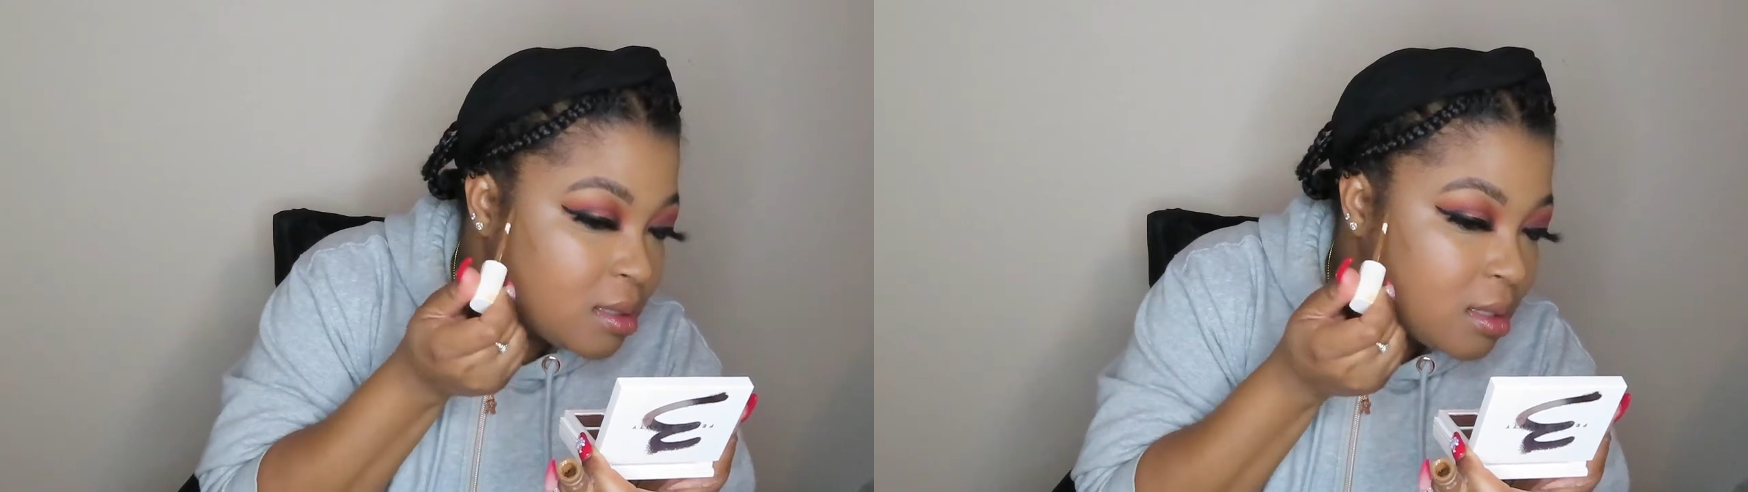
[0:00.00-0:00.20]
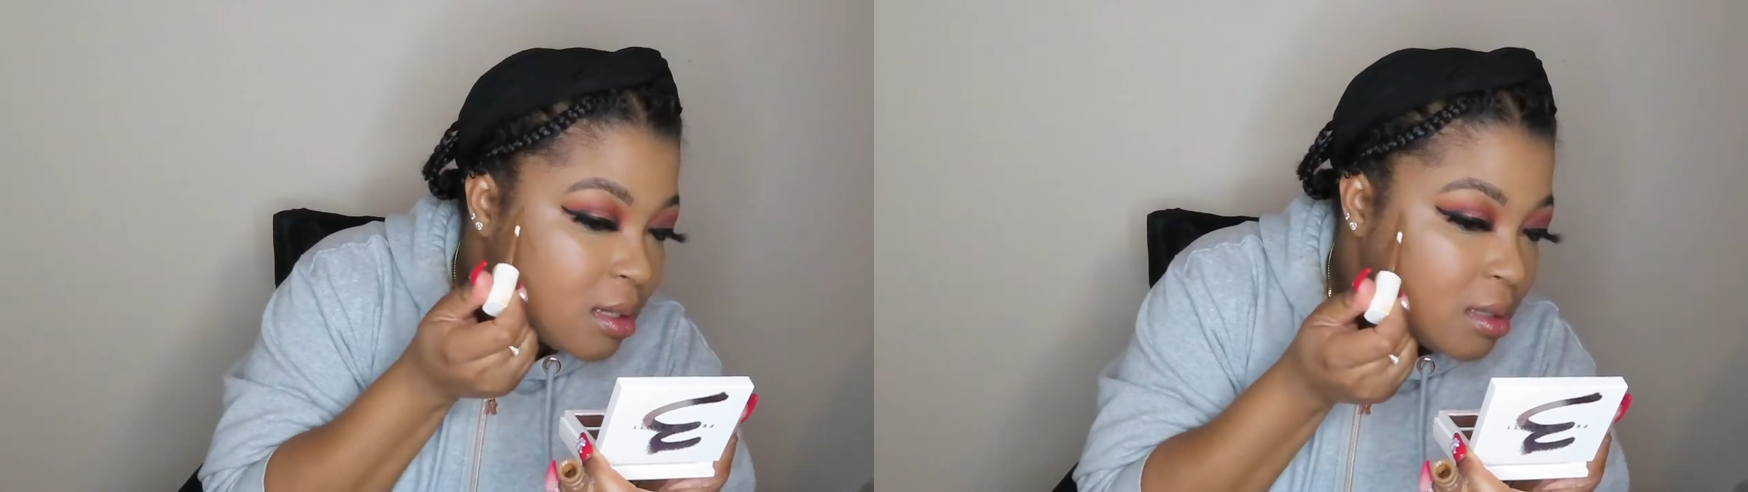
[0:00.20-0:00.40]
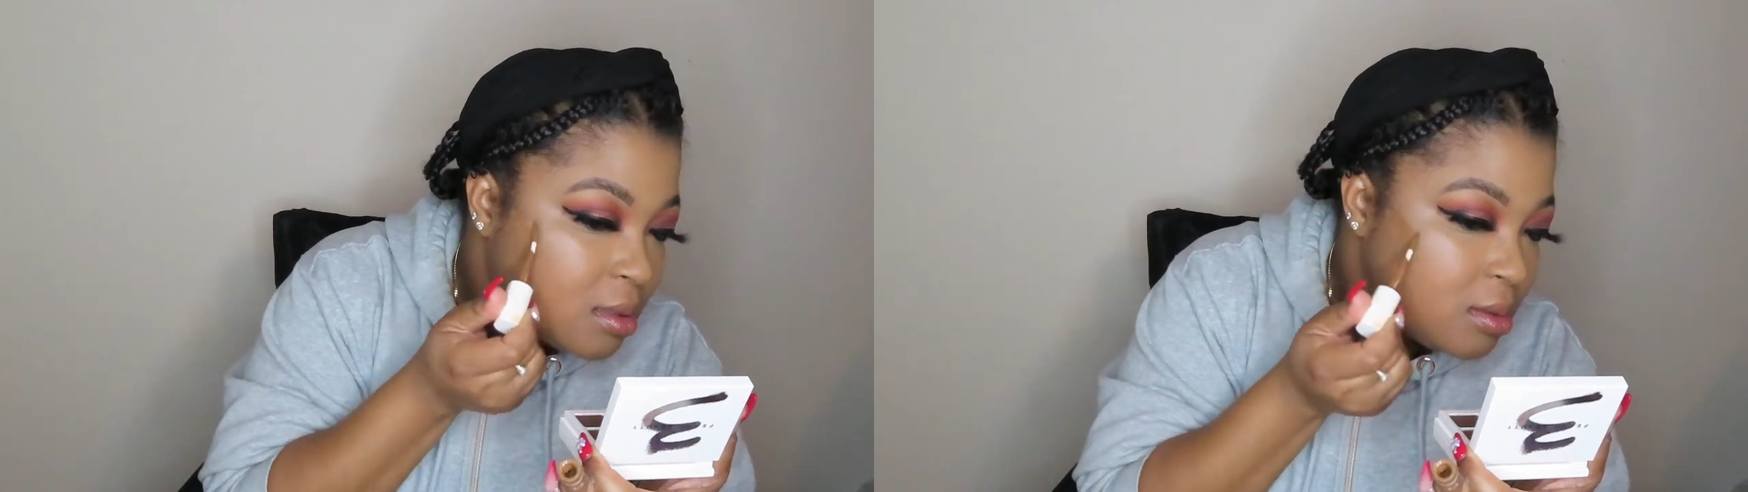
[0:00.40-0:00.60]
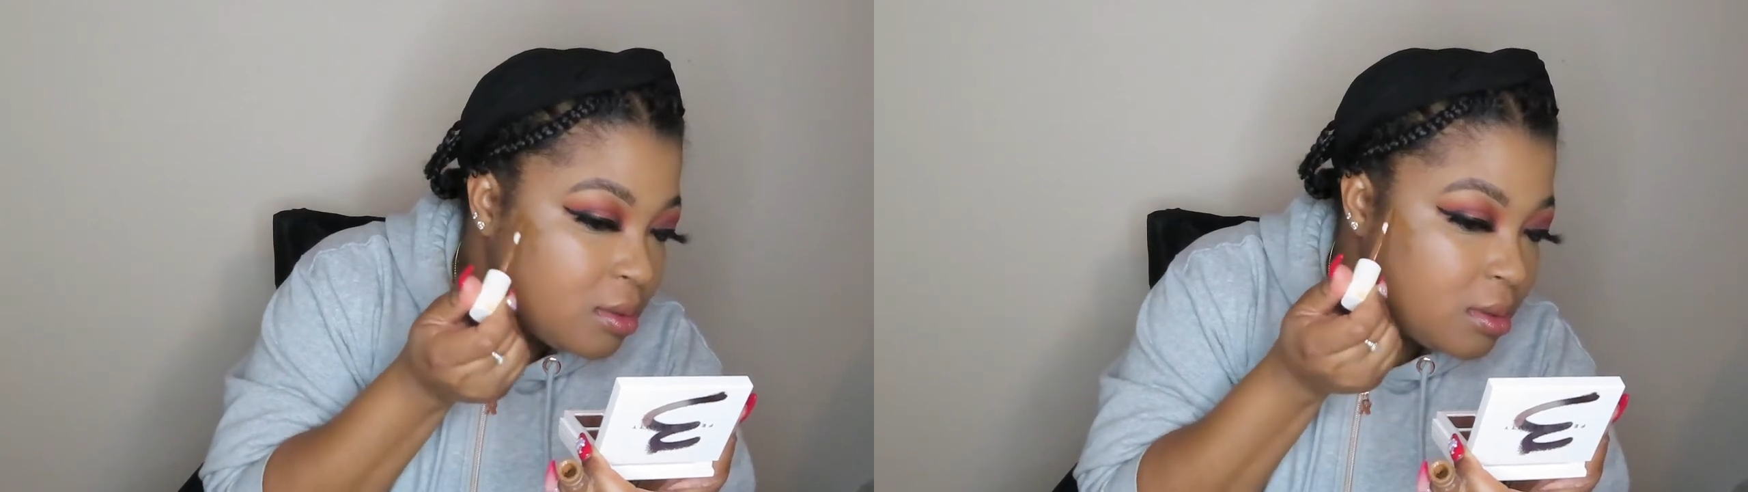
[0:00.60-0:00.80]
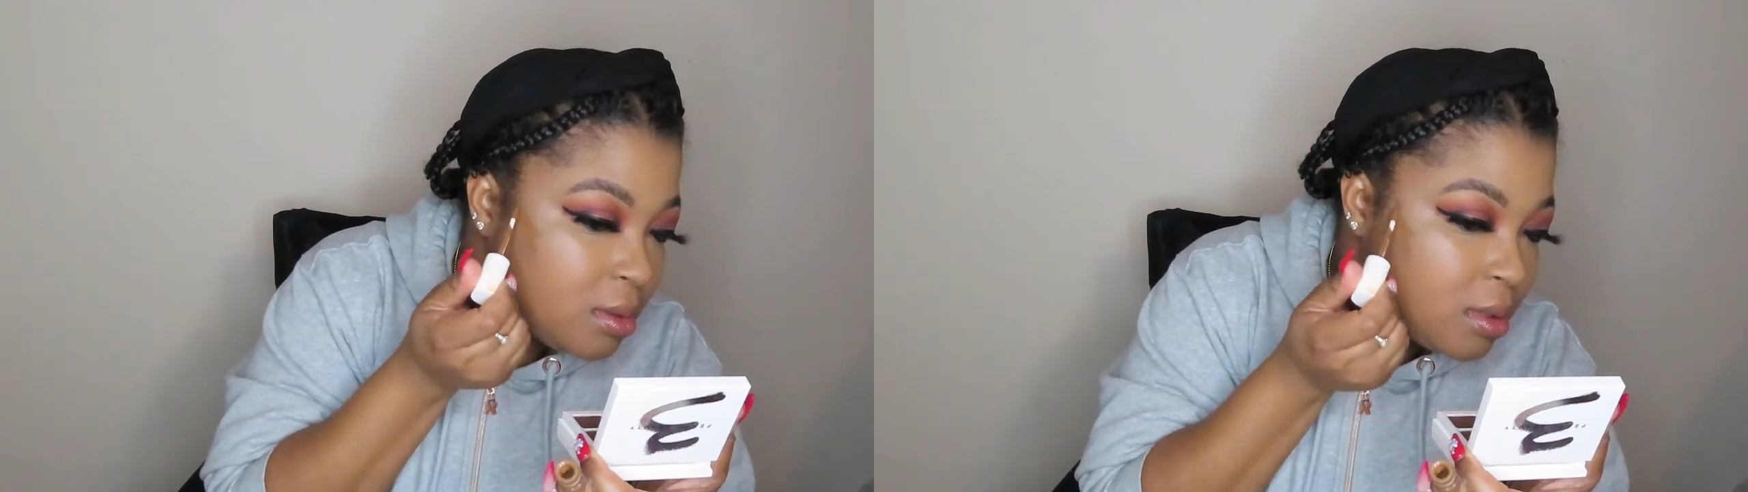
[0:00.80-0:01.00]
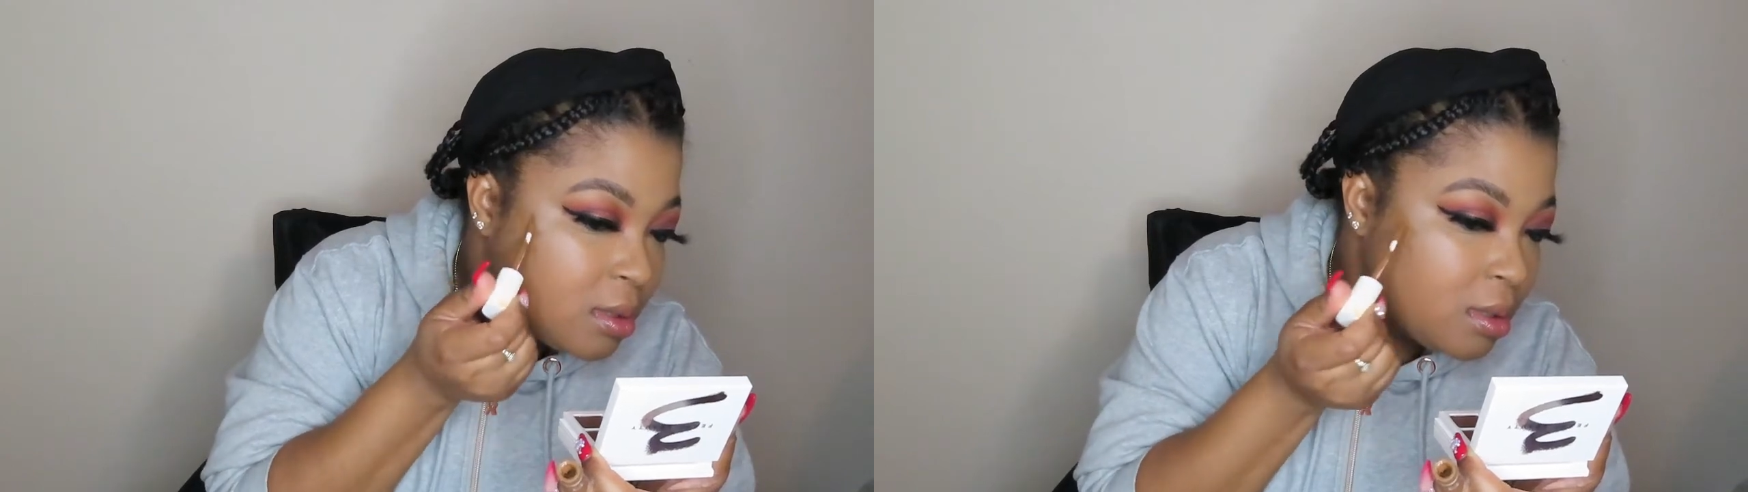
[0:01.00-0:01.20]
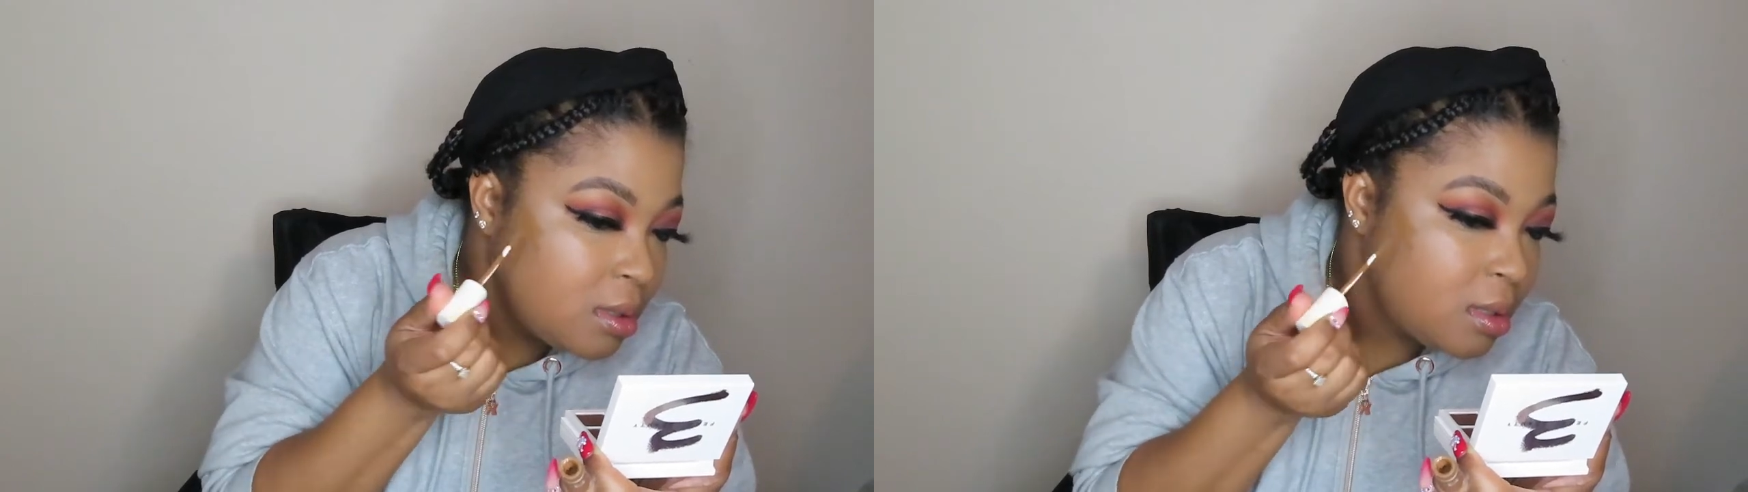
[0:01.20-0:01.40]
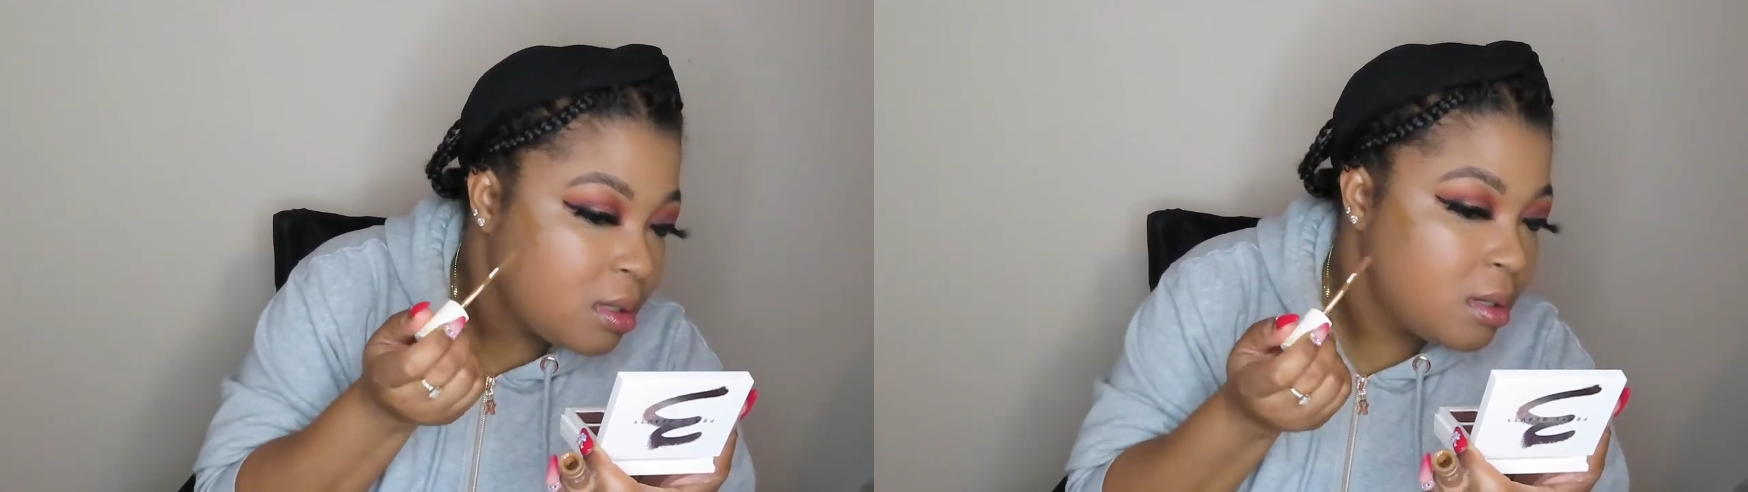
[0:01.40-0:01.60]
contour.